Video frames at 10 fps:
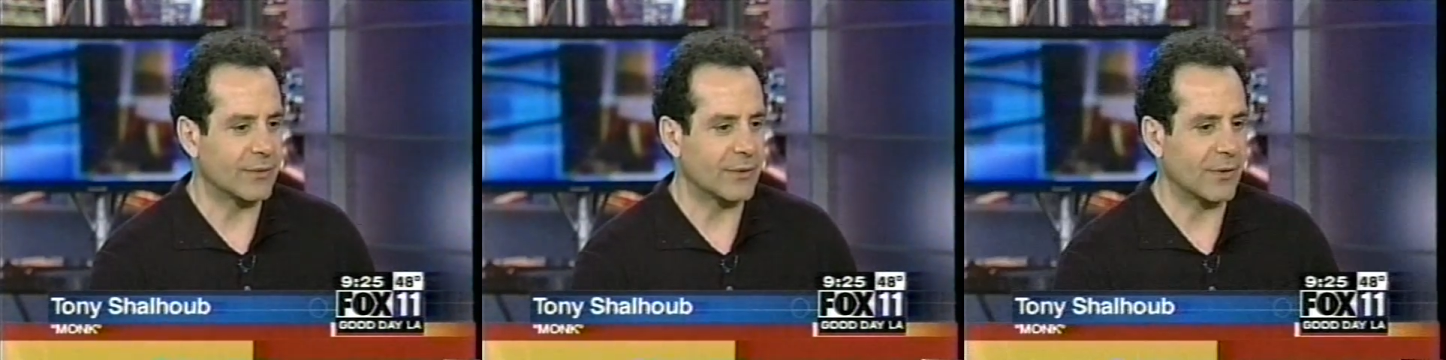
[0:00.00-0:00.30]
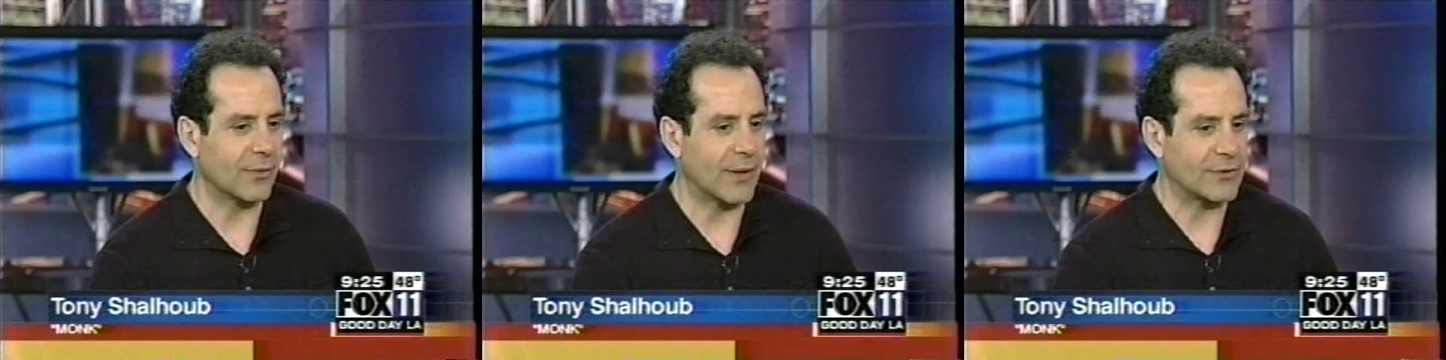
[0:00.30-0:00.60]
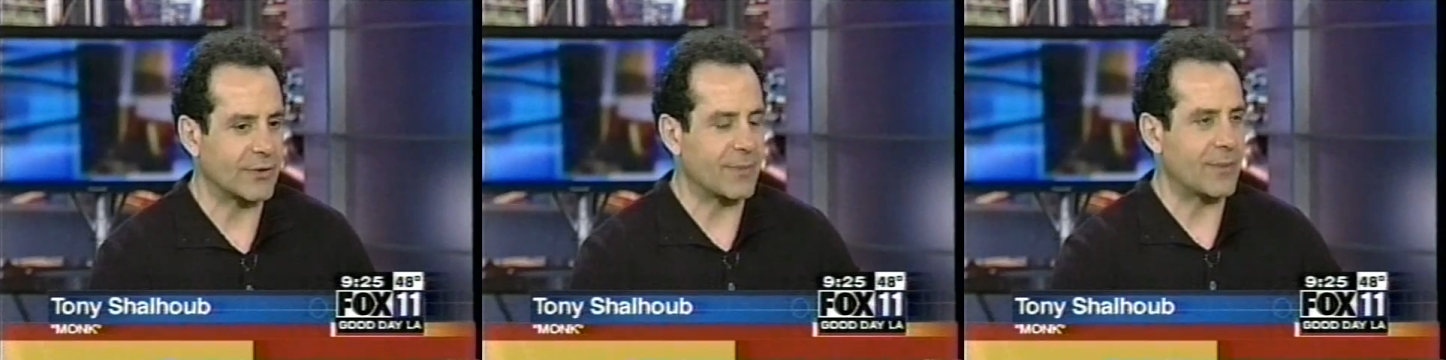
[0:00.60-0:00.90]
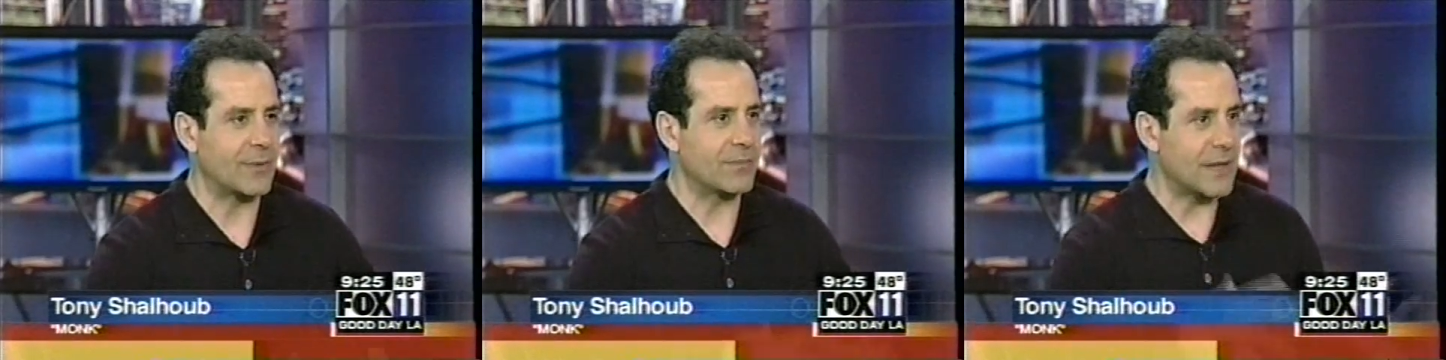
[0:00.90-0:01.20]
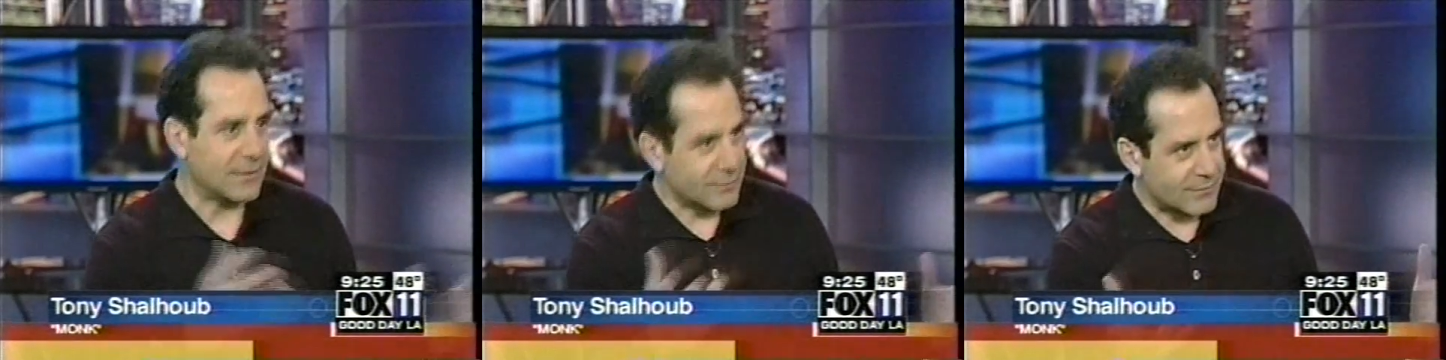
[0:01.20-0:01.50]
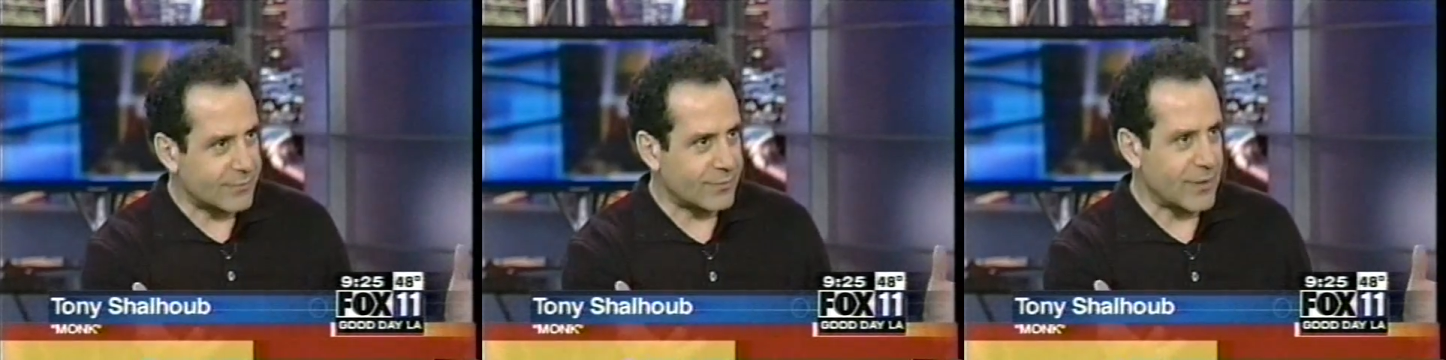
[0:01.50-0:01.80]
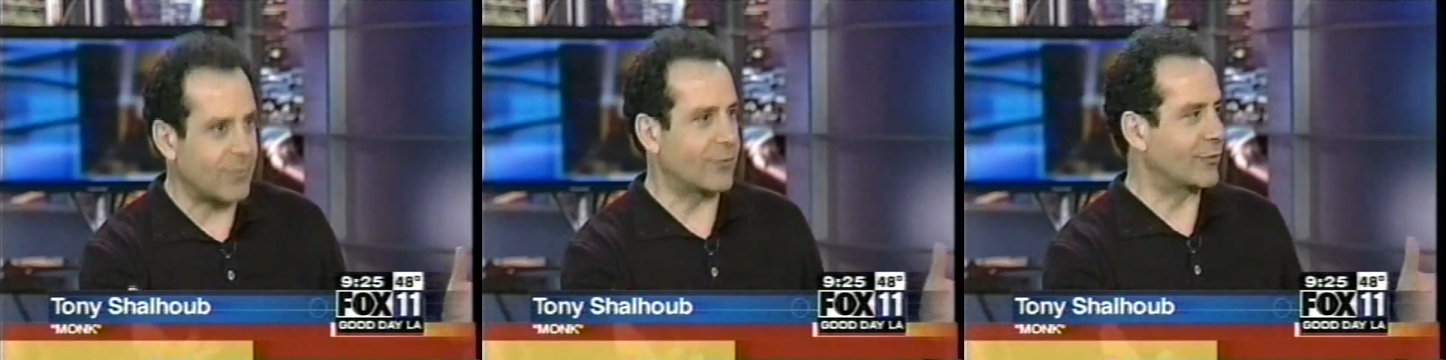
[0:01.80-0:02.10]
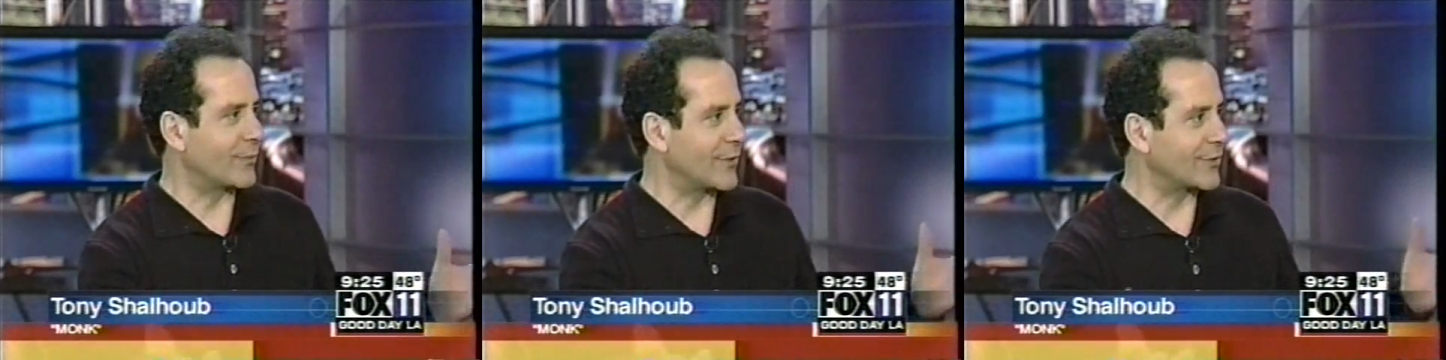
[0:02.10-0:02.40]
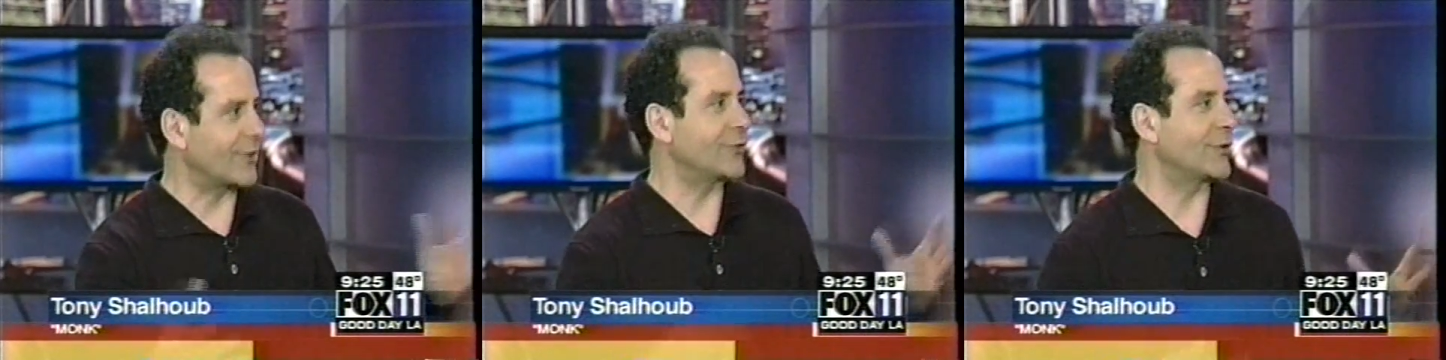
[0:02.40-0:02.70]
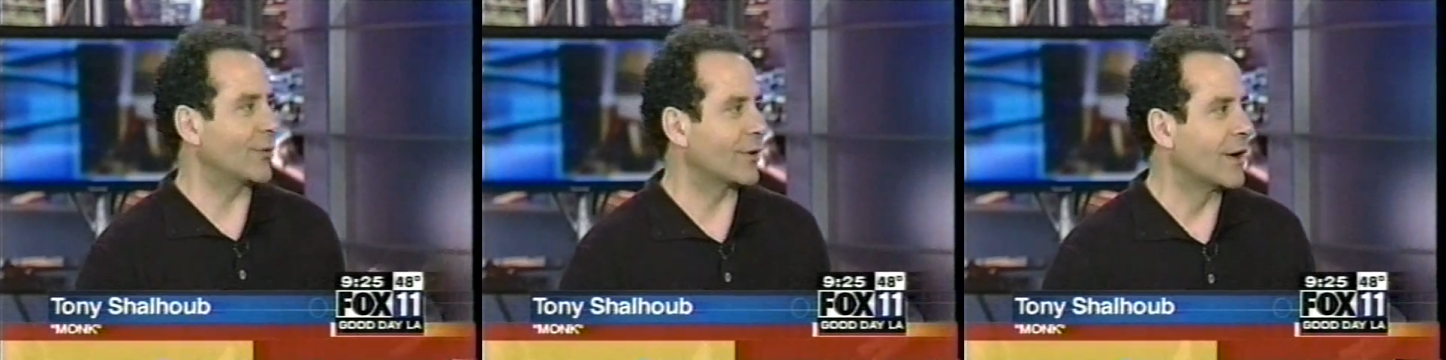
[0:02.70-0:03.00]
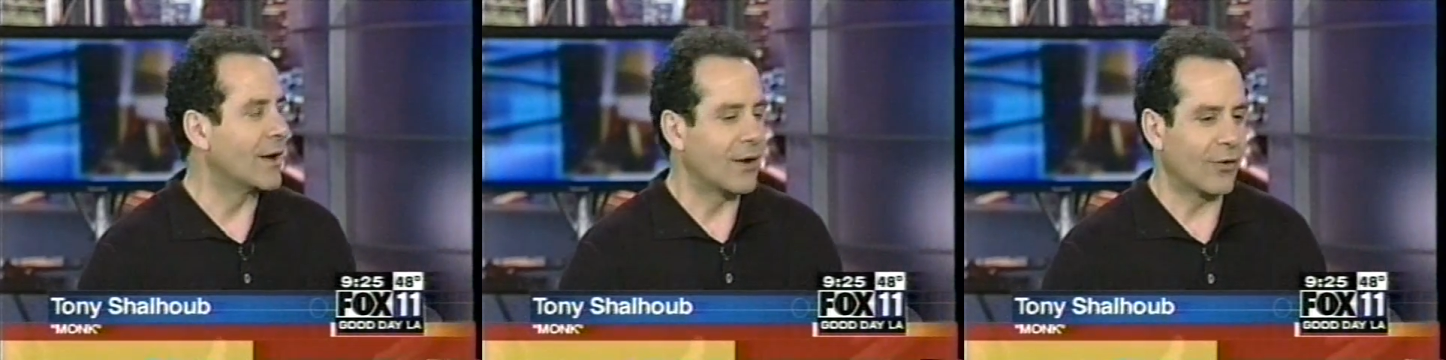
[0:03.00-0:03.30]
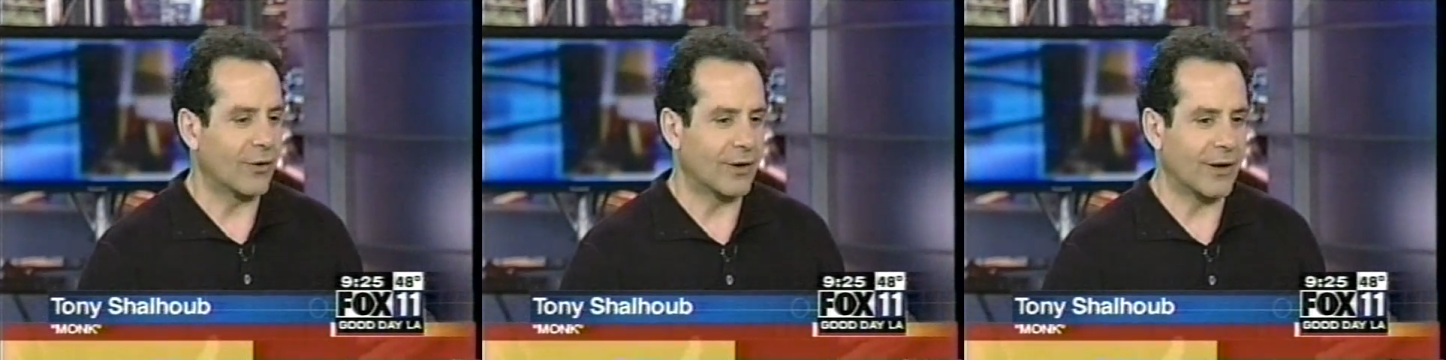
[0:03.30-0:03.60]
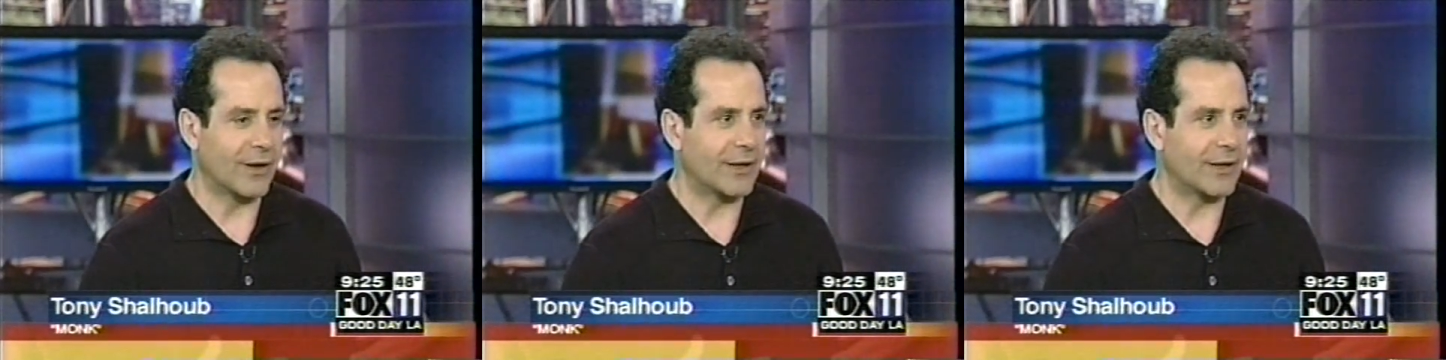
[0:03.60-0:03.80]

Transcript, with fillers: you know, actually maybe meet people from this country, or, or uh,